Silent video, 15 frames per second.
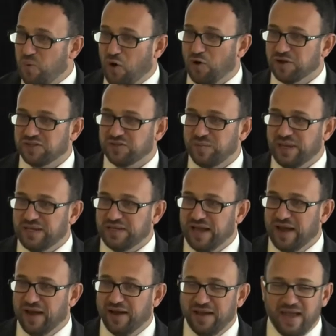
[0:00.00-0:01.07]
porous
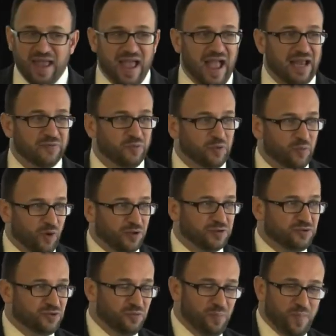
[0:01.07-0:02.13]
media. And we
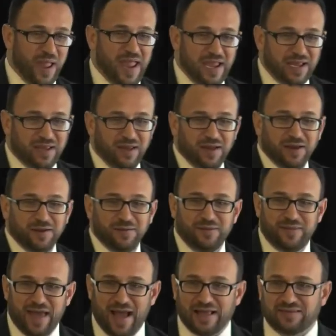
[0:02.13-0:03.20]
want to make
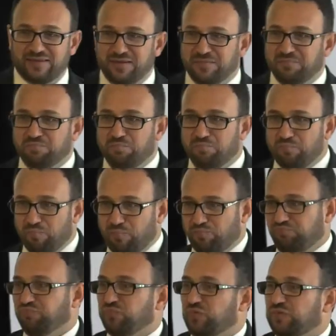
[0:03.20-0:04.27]
that
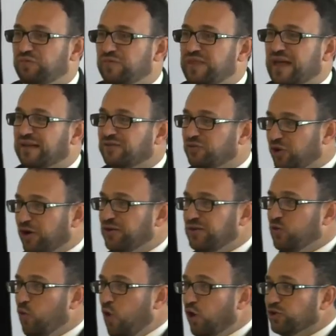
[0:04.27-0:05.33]

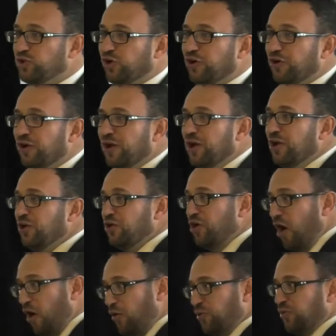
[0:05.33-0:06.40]
dirty water
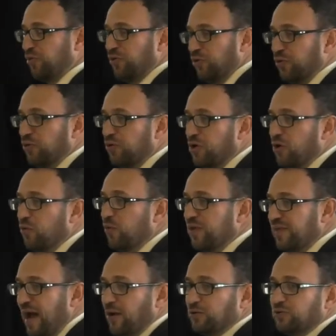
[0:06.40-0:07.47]
go through
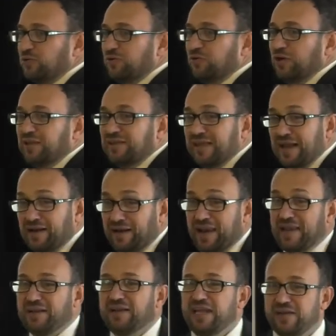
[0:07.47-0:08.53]
without
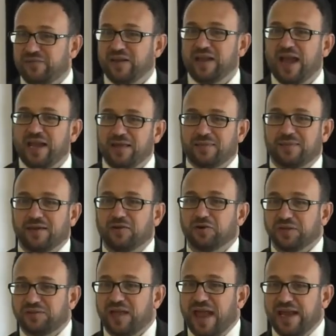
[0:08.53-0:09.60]
leaving anything
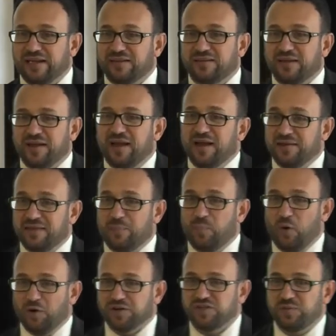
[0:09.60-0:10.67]
retained in the
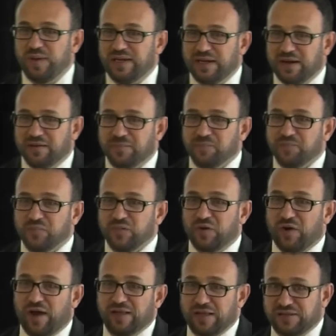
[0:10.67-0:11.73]
porous media,
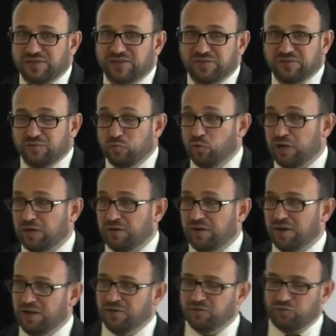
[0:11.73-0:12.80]
right? We're
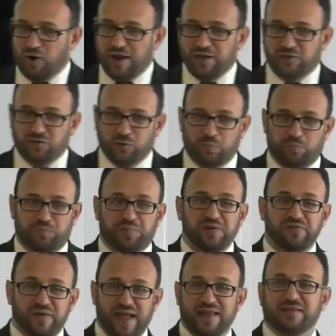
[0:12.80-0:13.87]
trying to
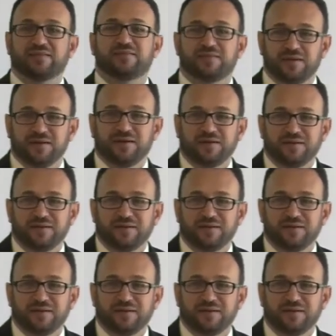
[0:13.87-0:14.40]
prevent